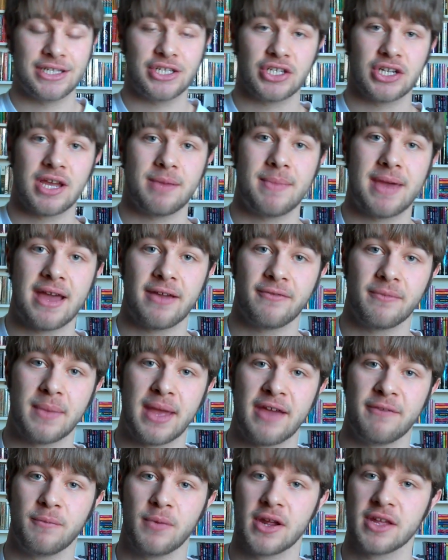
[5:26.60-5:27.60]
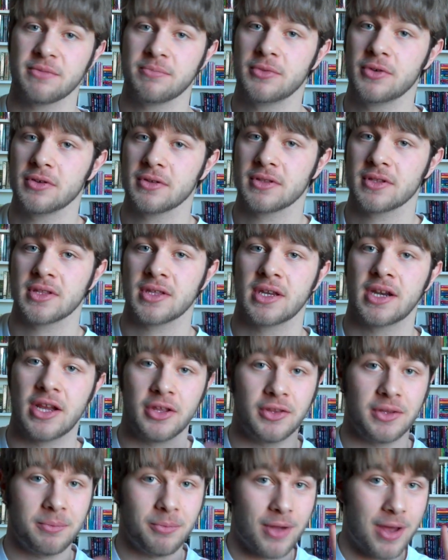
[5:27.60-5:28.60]
I just got back from Half Price Books, and
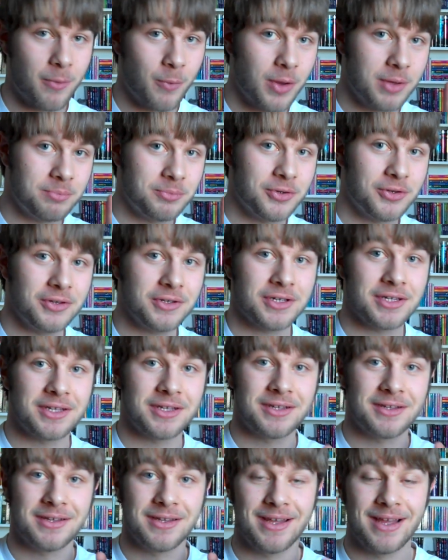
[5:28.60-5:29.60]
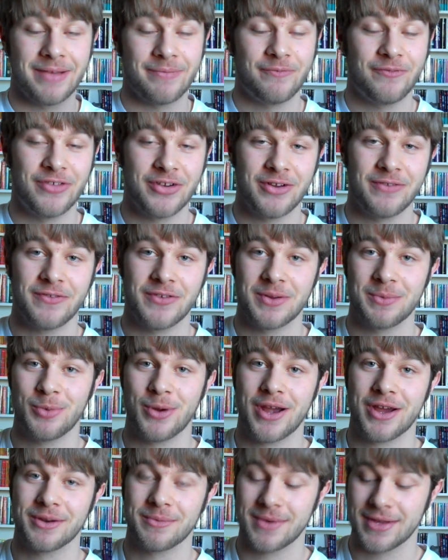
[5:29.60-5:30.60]
I only bought one book. I'm very, very
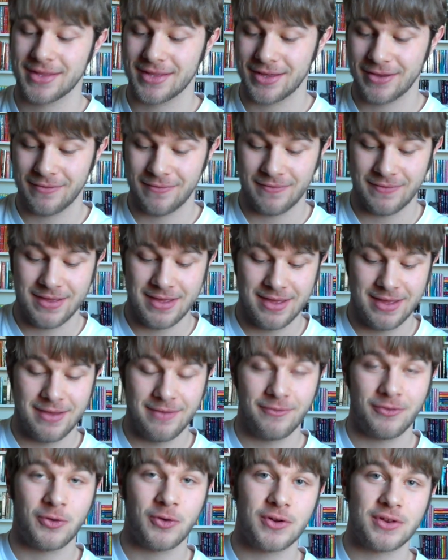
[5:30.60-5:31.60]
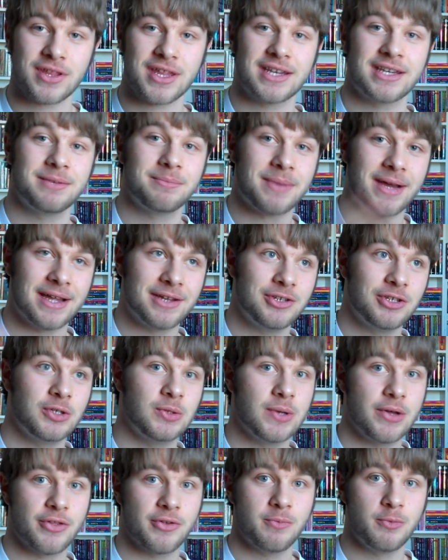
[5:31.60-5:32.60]
proud of myself. Of course, I did buy
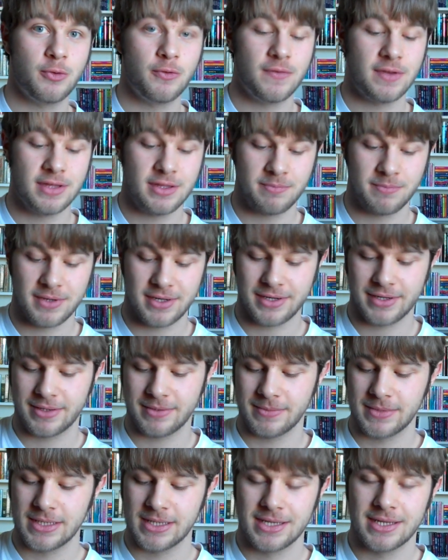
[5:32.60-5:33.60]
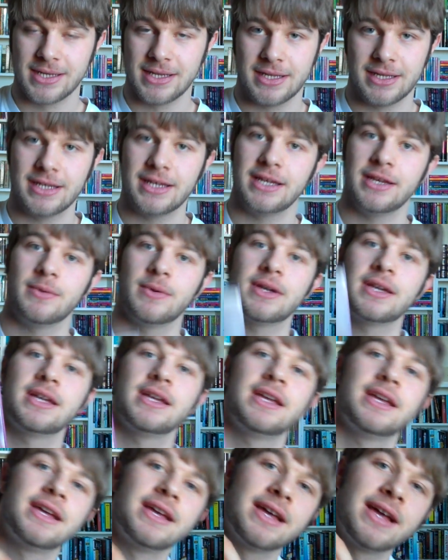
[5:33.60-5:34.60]
two other movies, but uh, anyway.
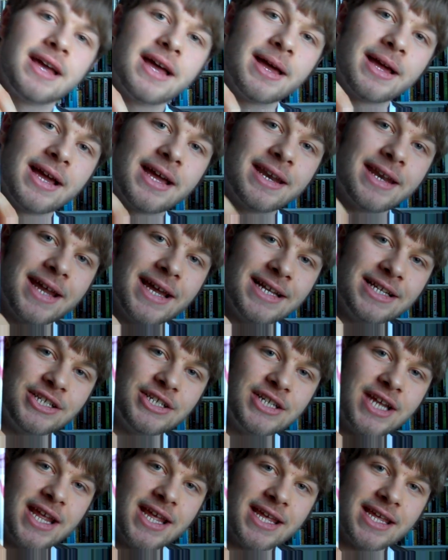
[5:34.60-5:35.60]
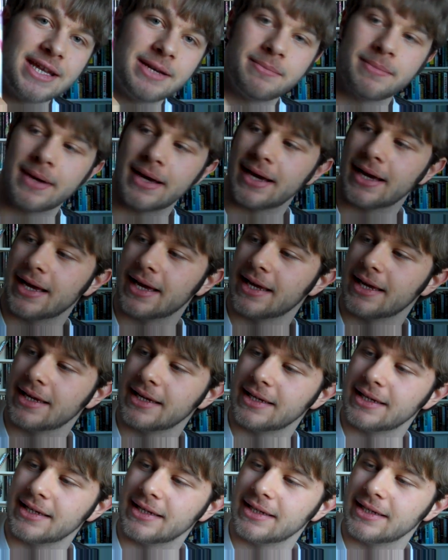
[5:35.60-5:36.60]
I got Nightshade
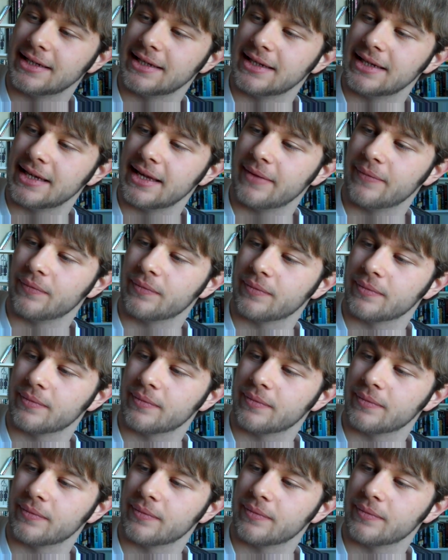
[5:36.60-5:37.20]
by